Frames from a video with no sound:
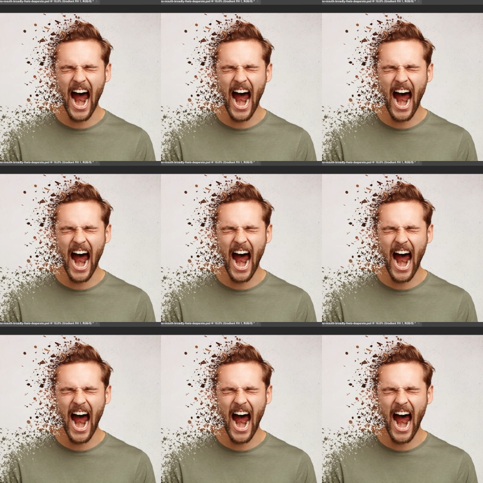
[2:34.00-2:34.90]

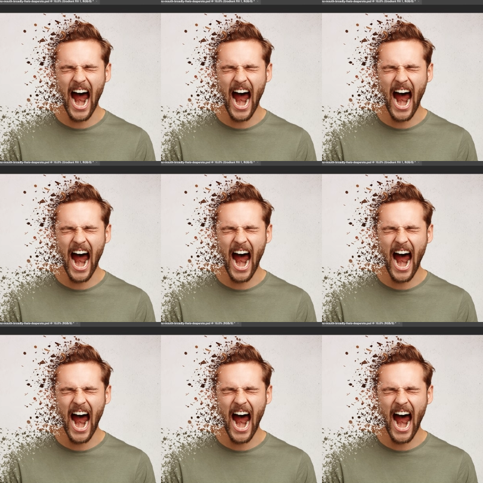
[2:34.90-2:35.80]

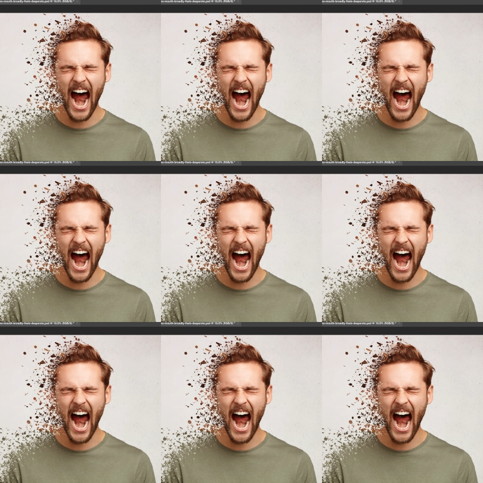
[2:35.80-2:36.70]
[no speech]